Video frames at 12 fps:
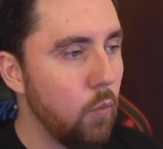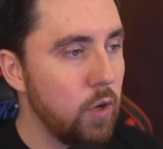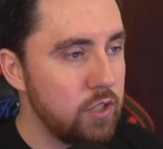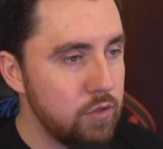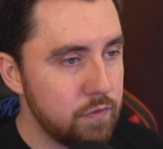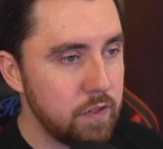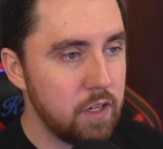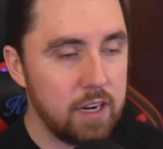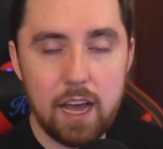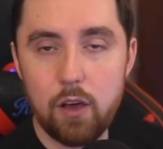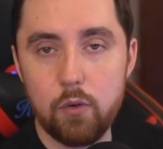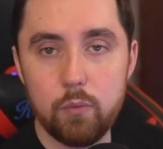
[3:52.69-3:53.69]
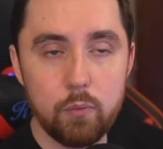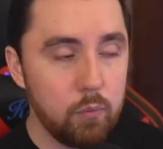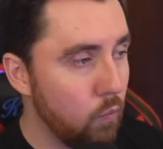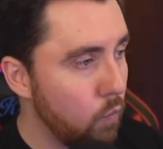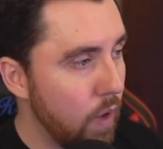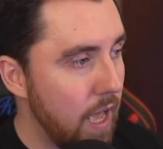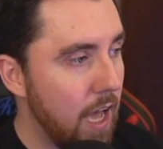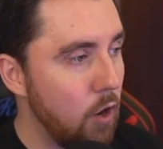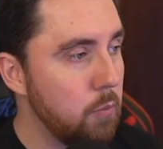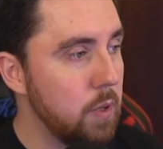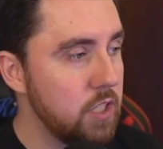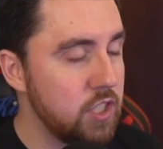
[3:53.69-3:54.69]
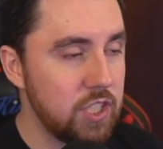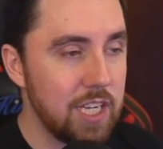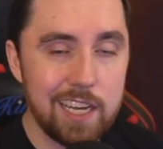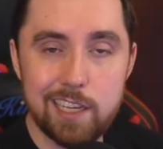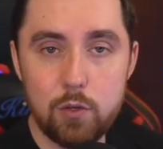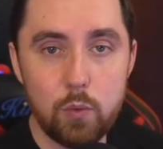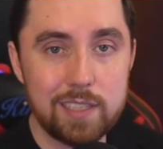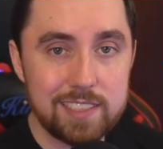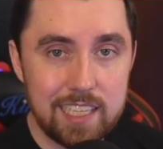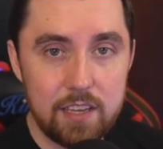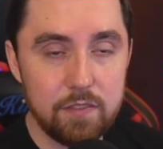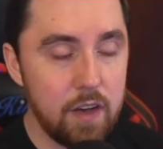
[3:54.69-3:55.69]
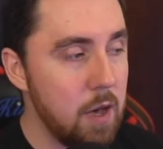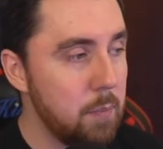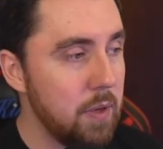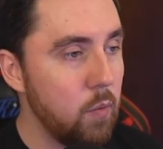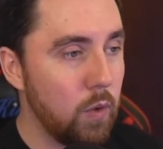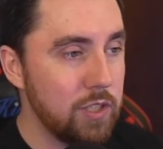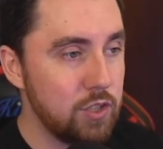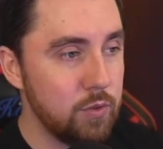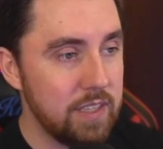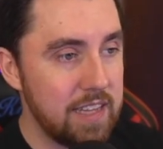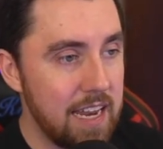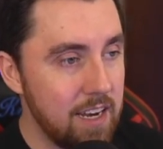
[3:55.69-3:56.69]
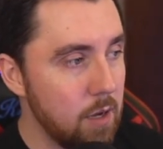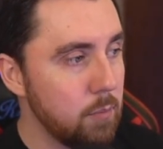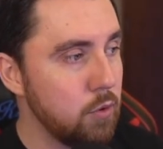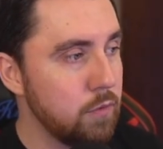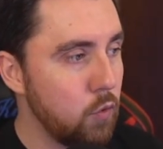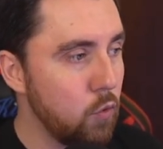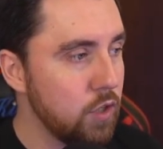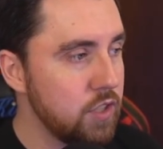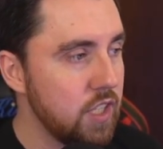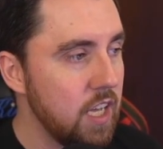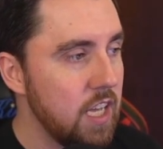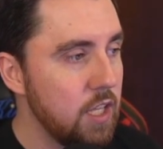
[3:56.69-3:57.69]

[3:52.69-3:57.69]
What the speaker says: Once you figured out how much you want to save up, once you hit that number, of course,